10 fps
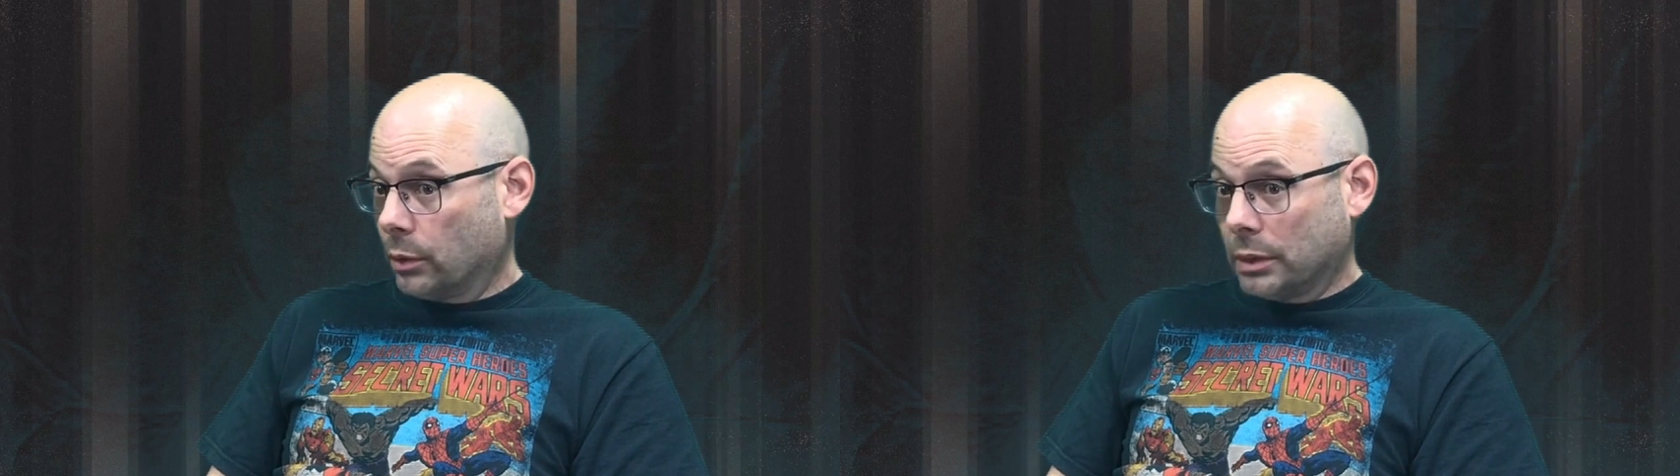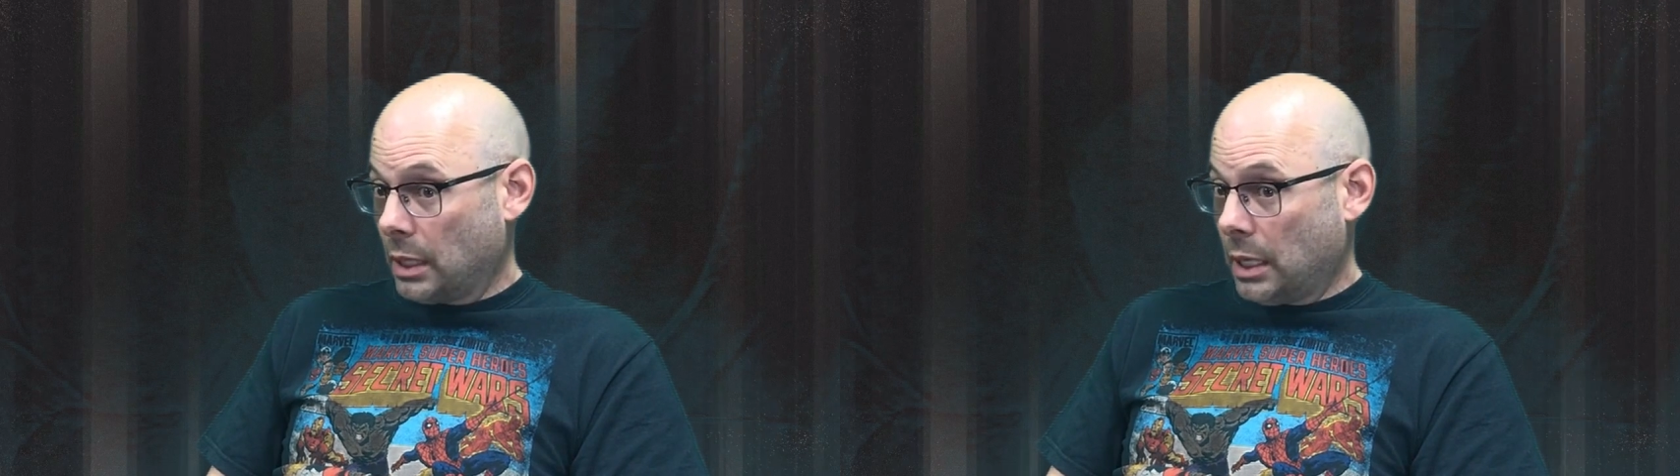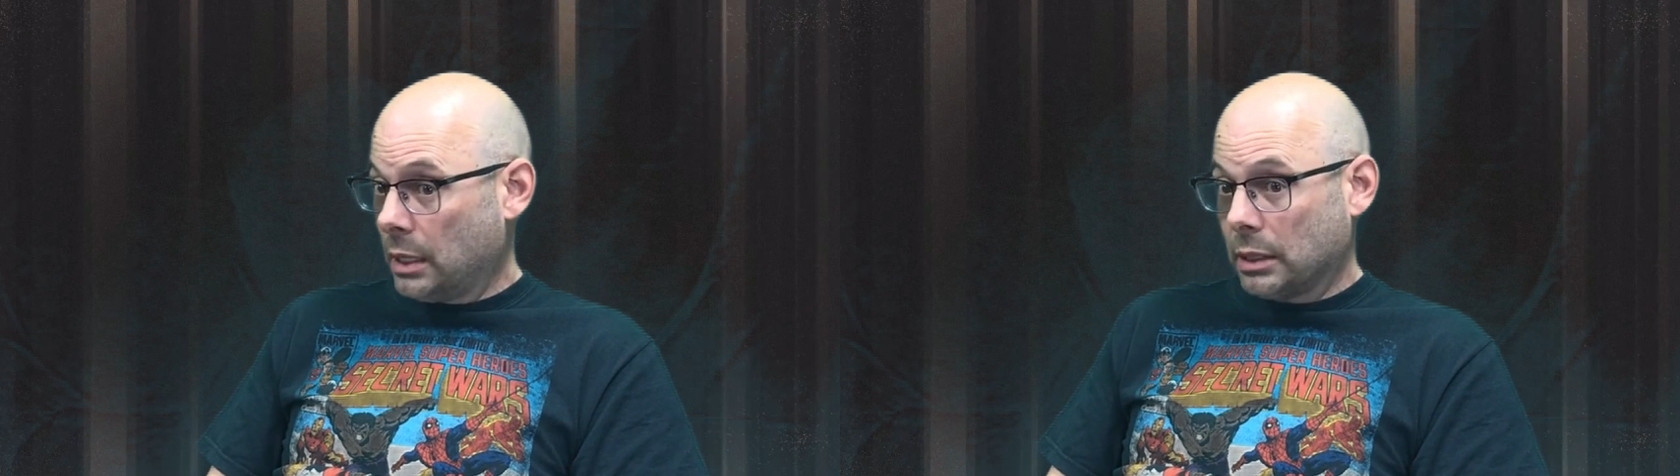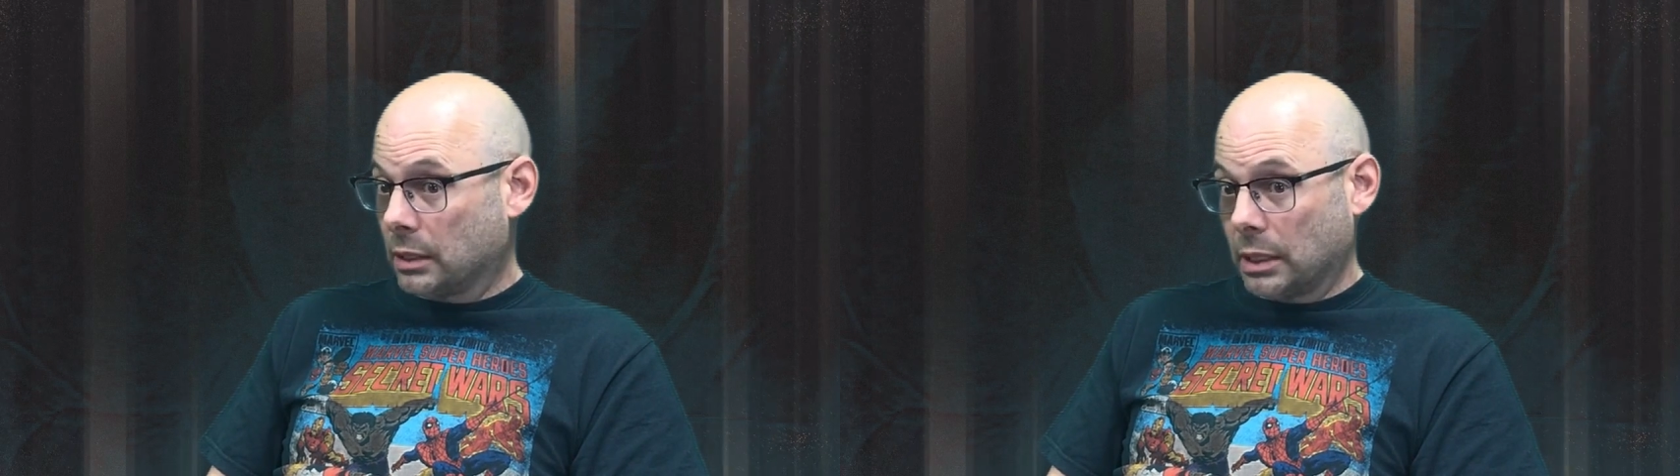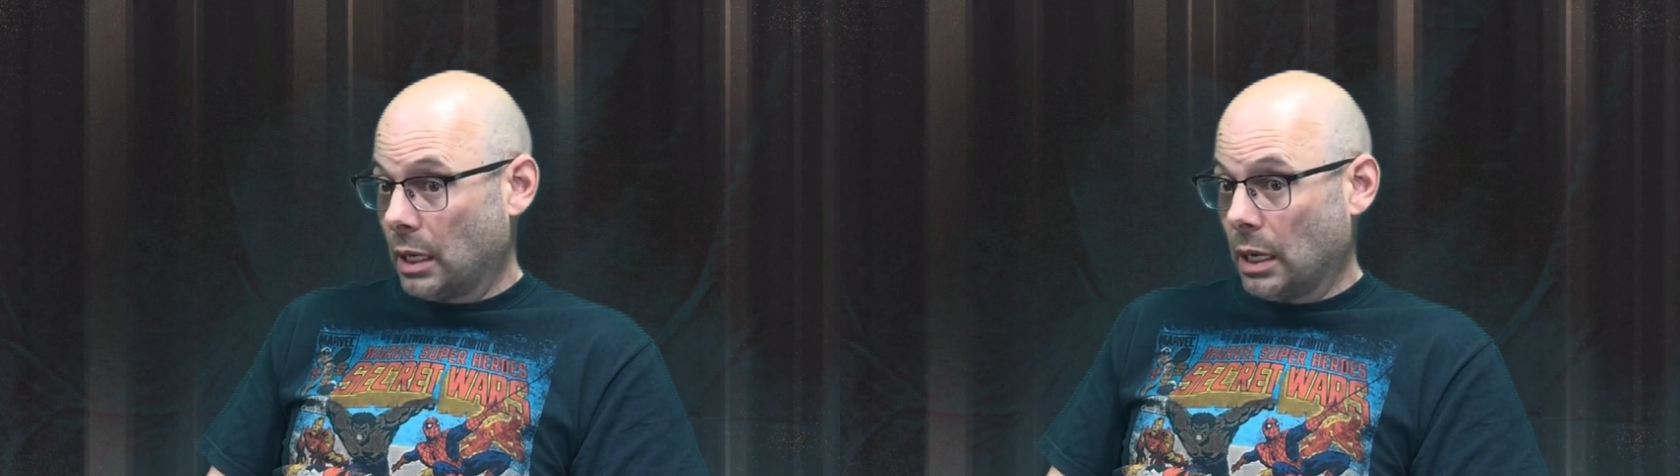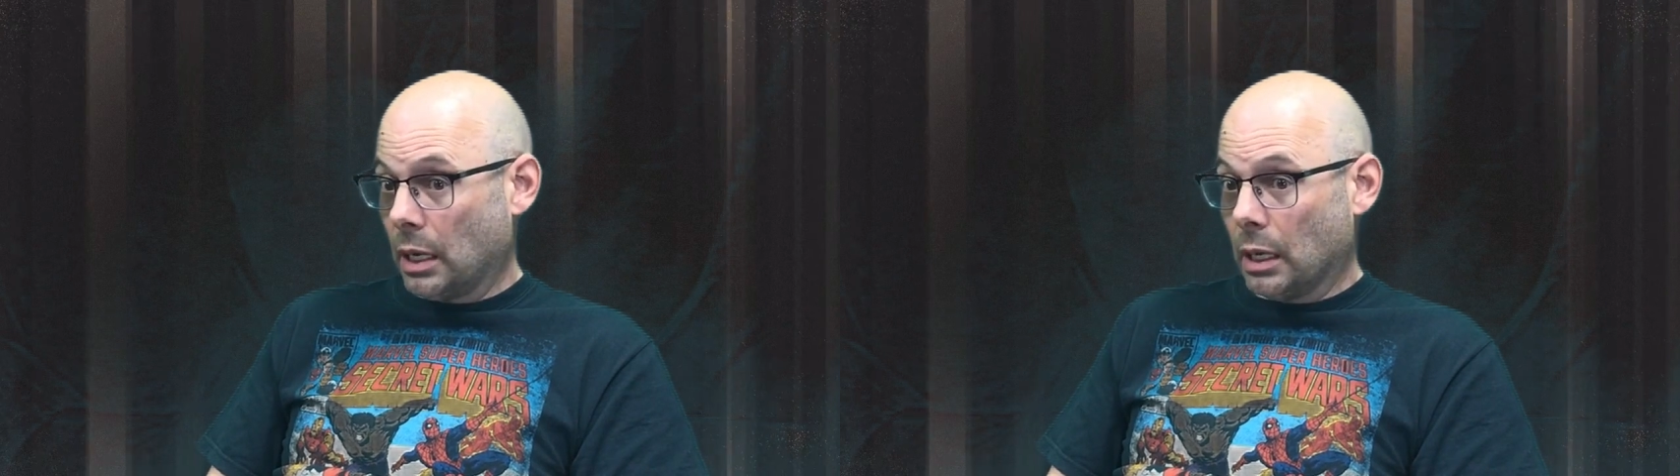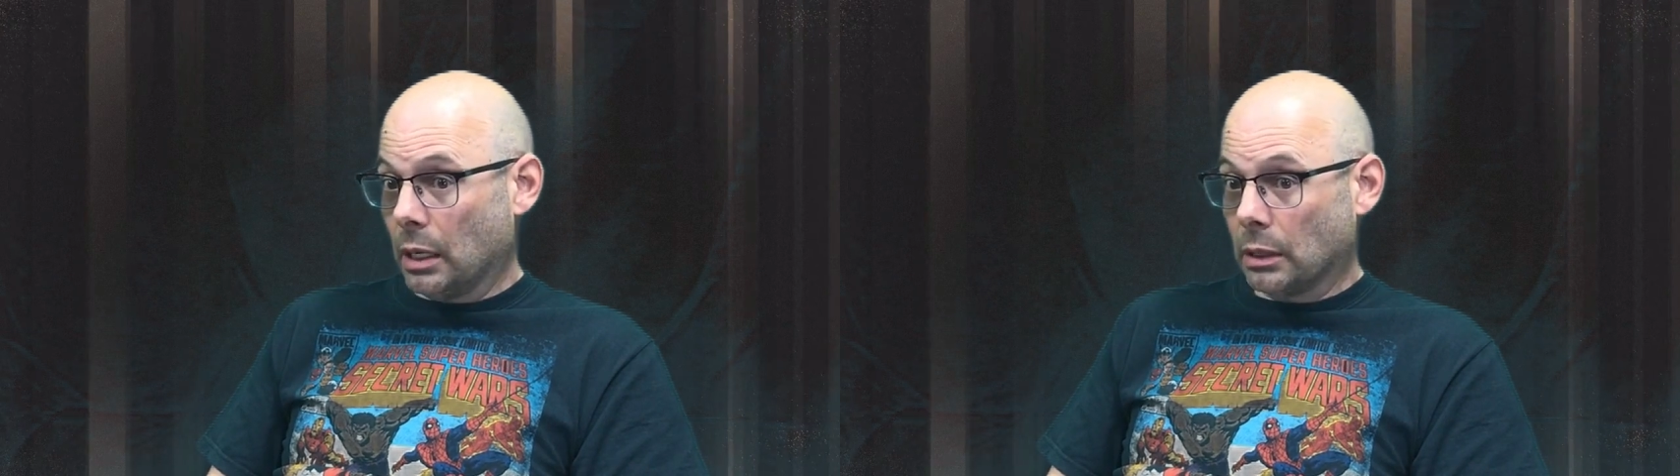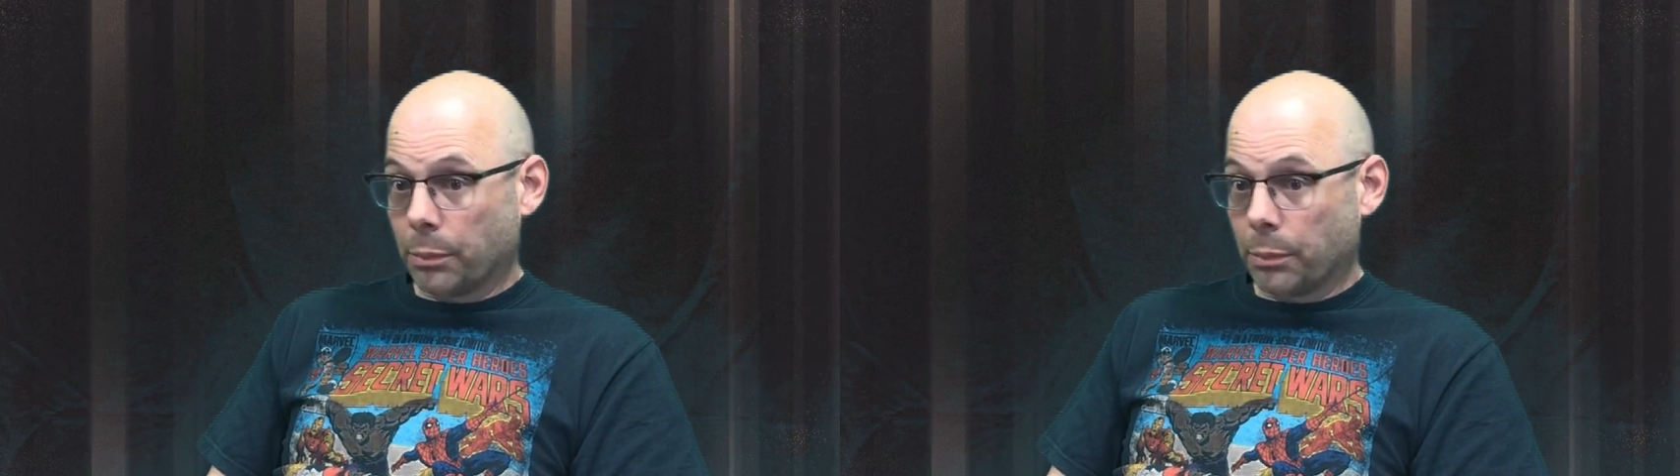don't need to see